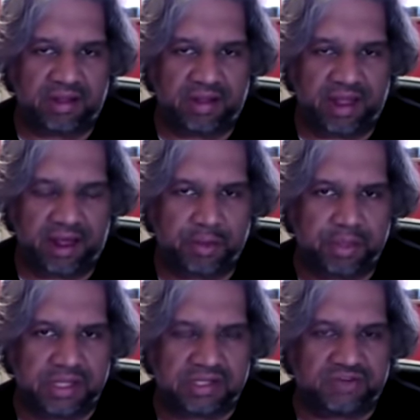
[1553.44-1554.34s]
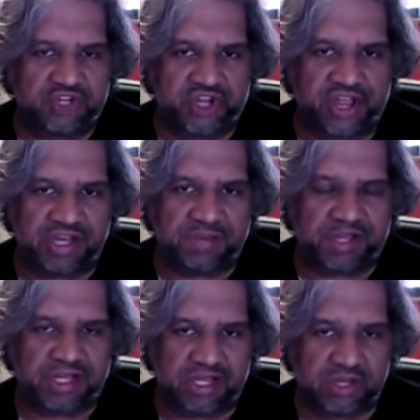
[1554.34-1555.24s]
how things have changed,
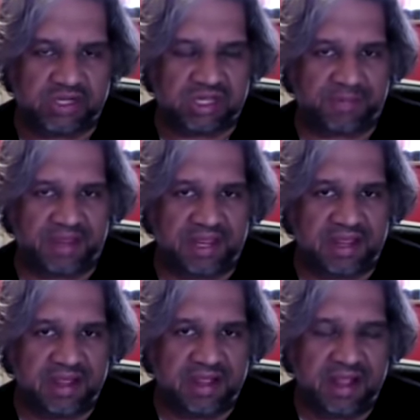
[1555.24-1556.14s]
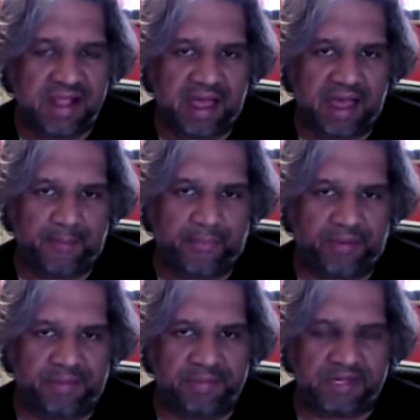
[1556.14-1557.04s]
because there used to be a
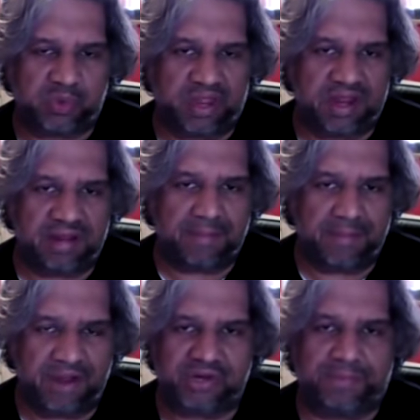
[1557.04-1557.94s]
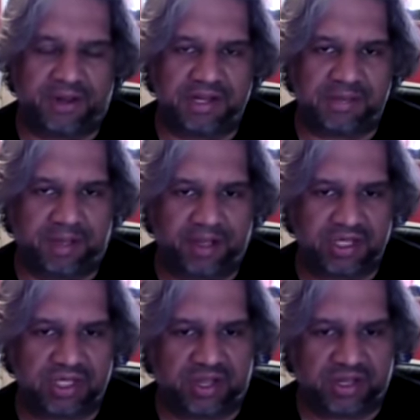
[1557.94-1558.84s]
problem between metropolitan
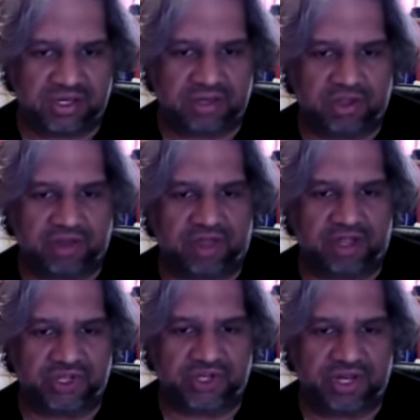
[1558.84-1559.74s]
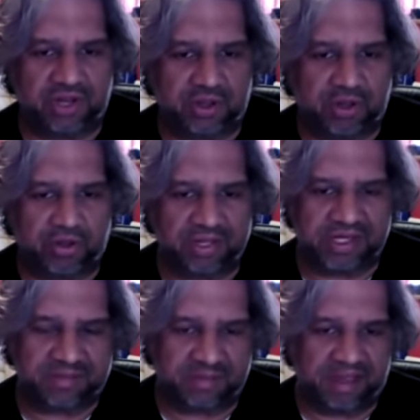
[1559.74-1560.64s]
Pakistan, so Karachi, Lahore,
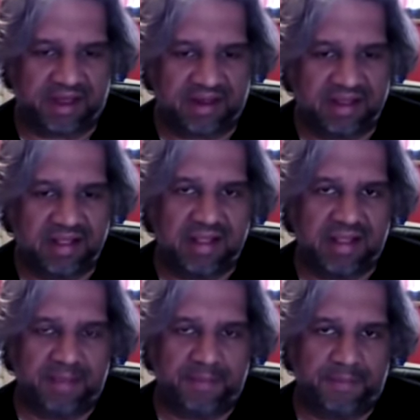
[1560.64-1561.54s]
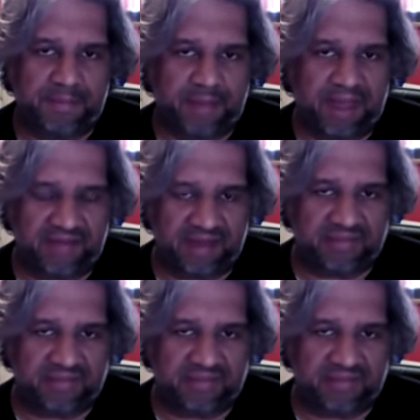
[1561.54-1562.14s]
Islamabad, having